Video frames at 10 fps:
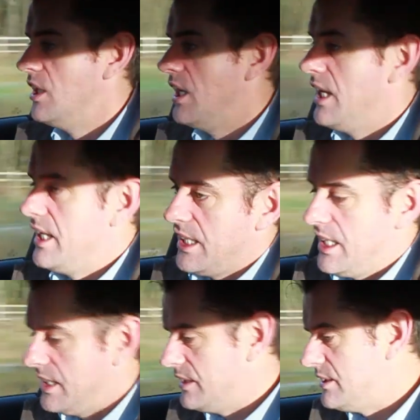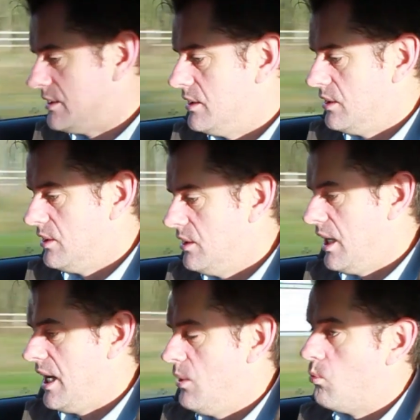it is
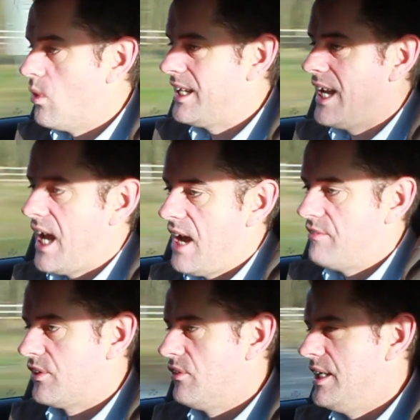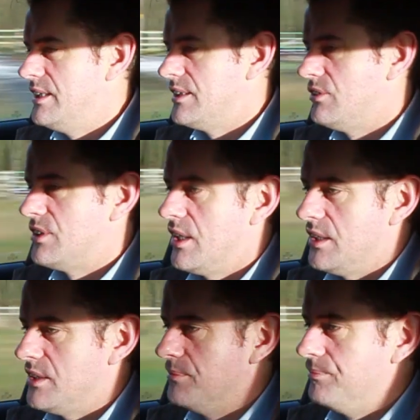1.5 degrees outside.
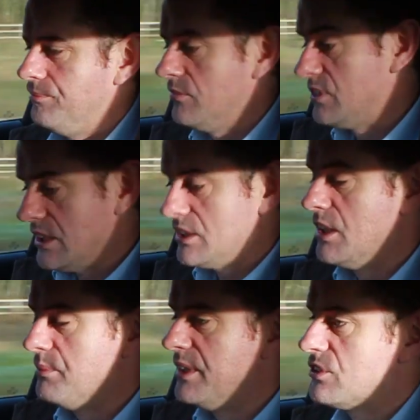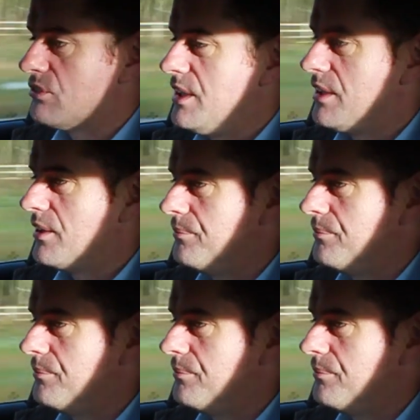It says it on my screen here.